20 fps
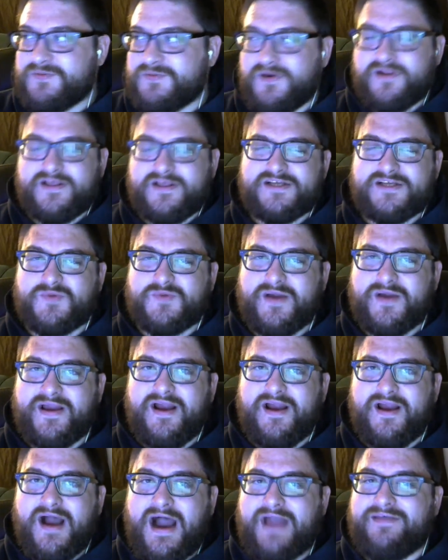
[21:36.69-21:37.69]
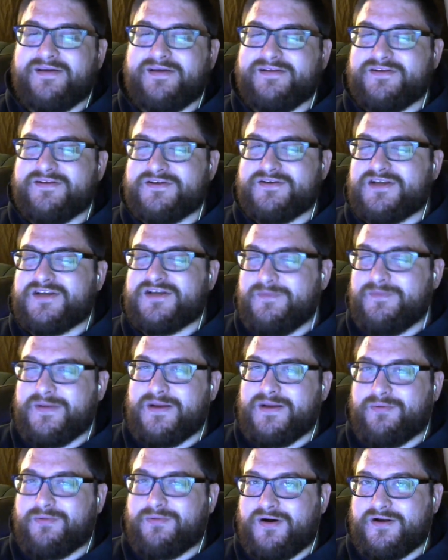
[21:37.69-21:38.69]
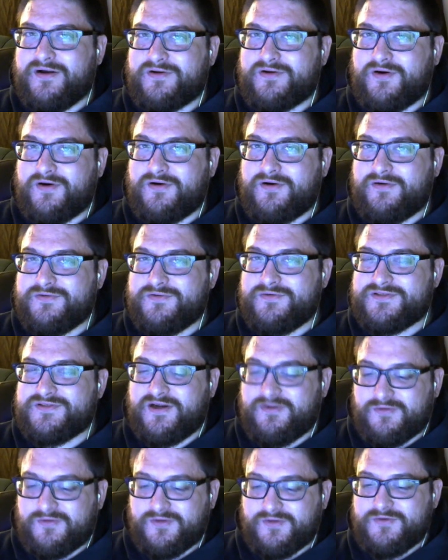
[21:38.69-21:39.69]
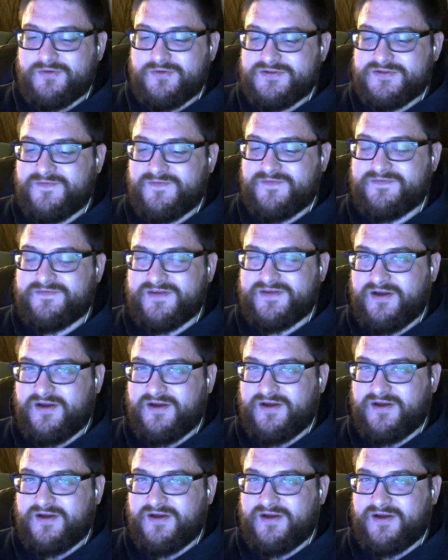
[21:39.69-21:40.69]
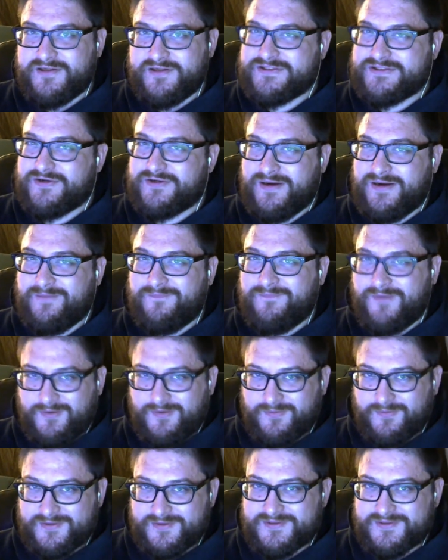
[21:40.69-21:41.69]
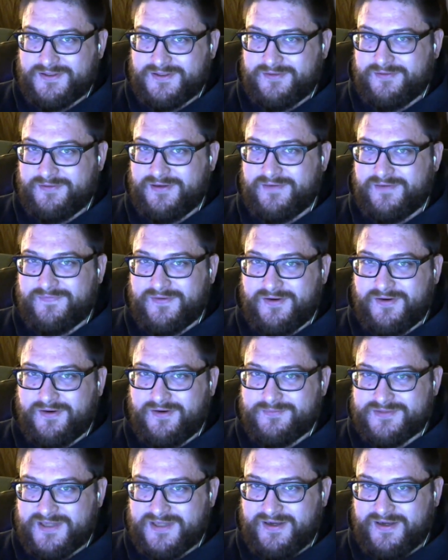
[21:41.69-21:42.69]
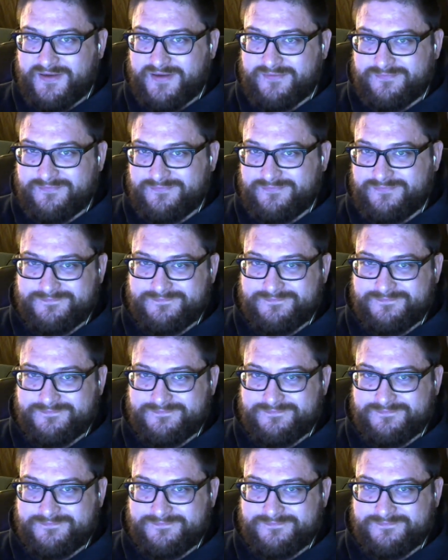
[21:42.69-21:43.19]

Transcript: put it this way. I think there's going to be a blonde girl who's going to lose 1,500 Instagram followers soon, if you know what I'm saying.